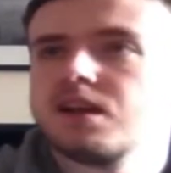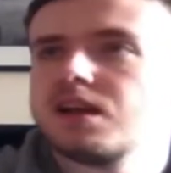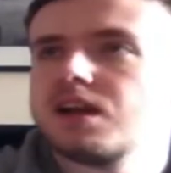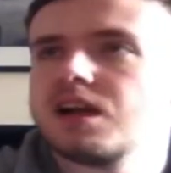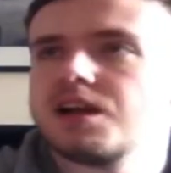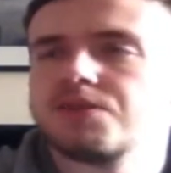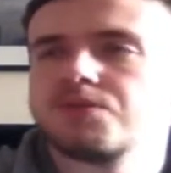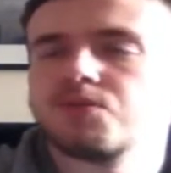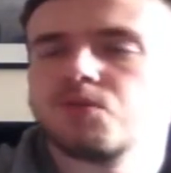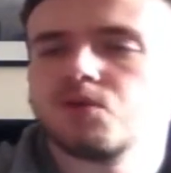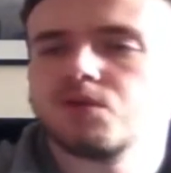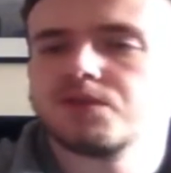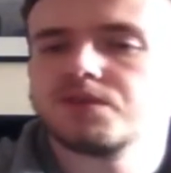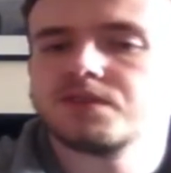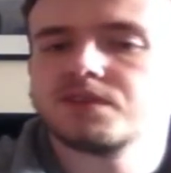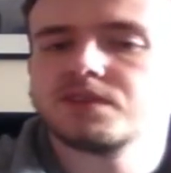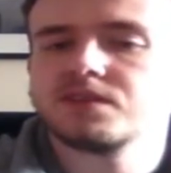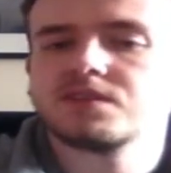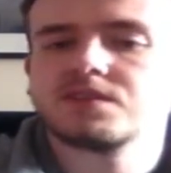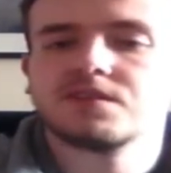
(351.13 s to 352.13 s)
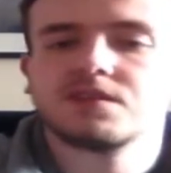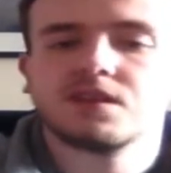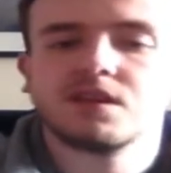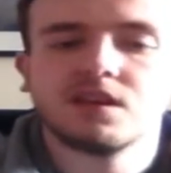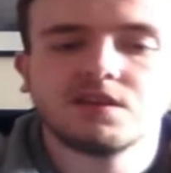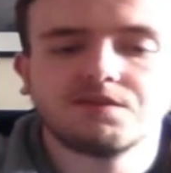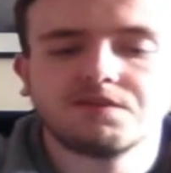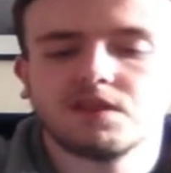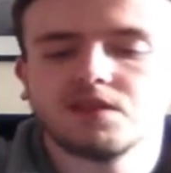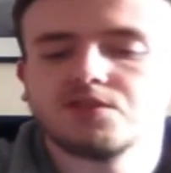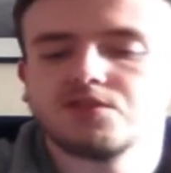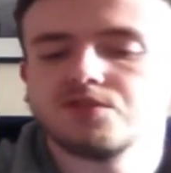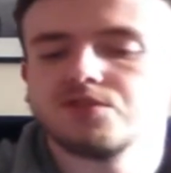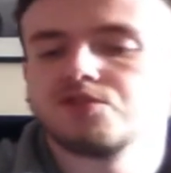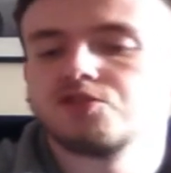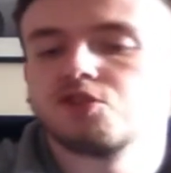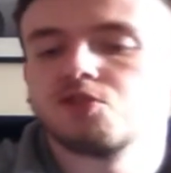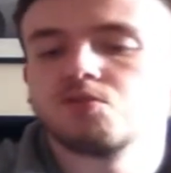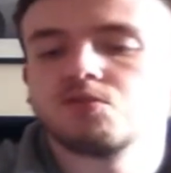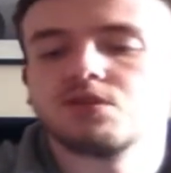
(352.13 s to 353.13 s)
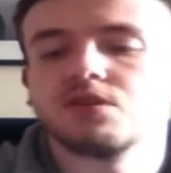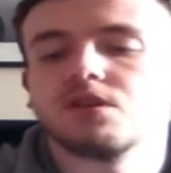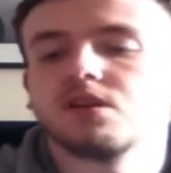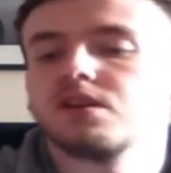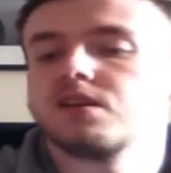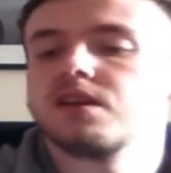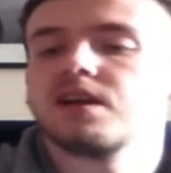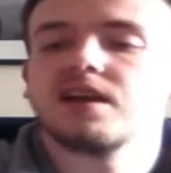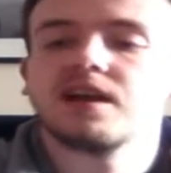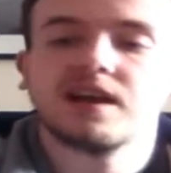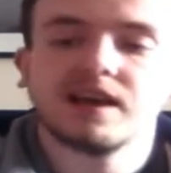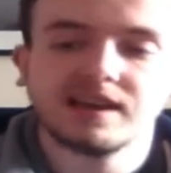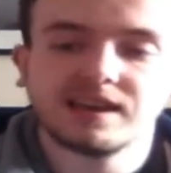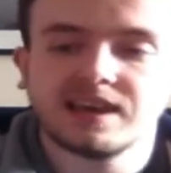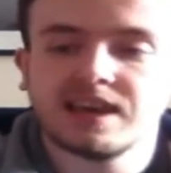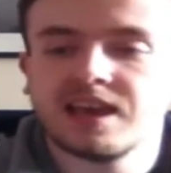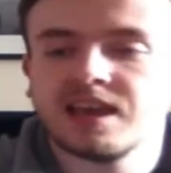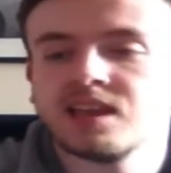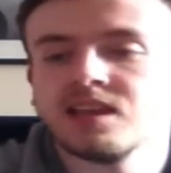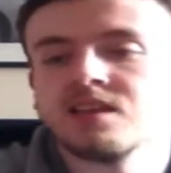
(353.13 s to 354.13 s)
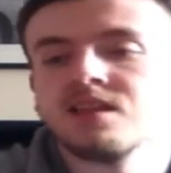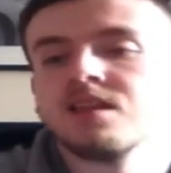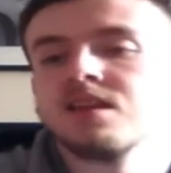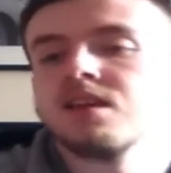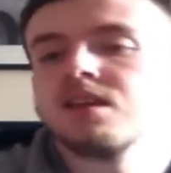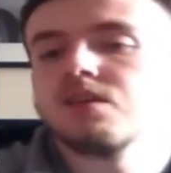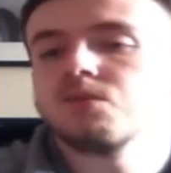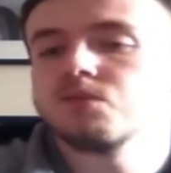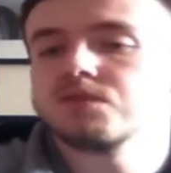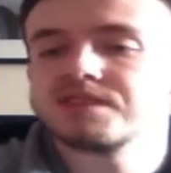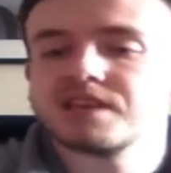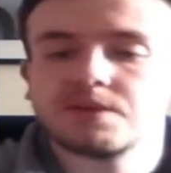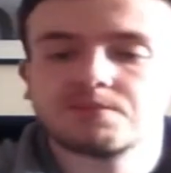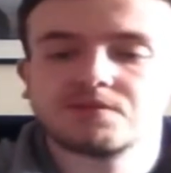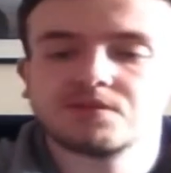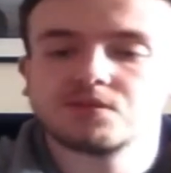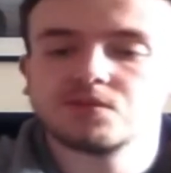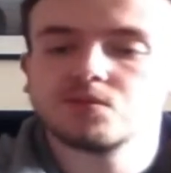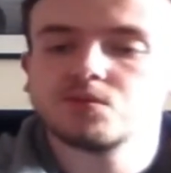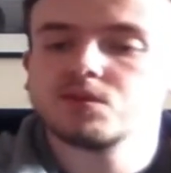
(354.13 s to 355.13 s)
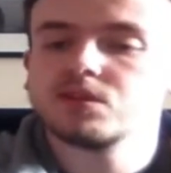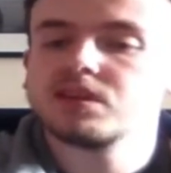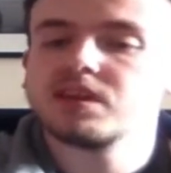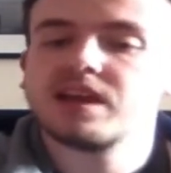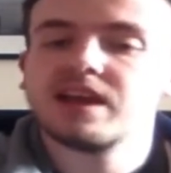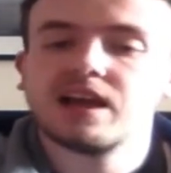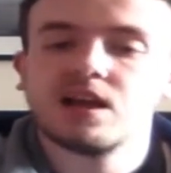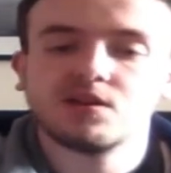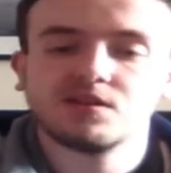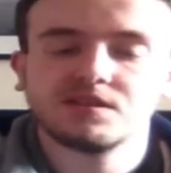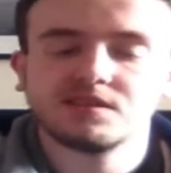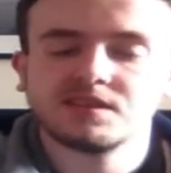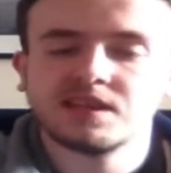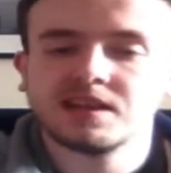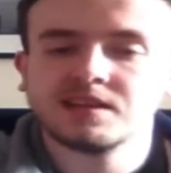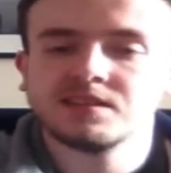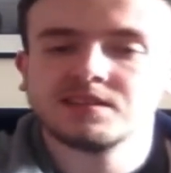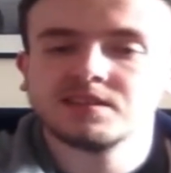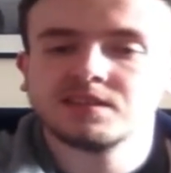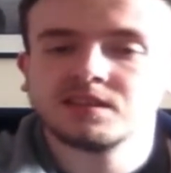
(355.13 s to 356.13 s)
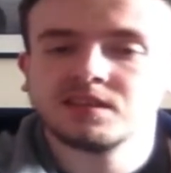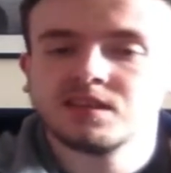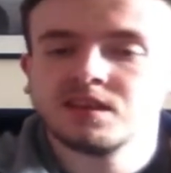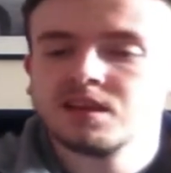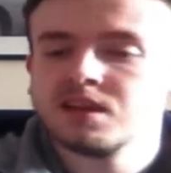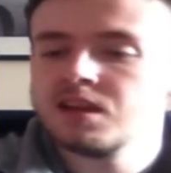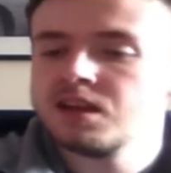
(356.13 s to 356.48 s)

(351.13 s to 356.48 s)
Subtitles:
I thought that Heath Ledger's Joker, again, was absolutely outstanding.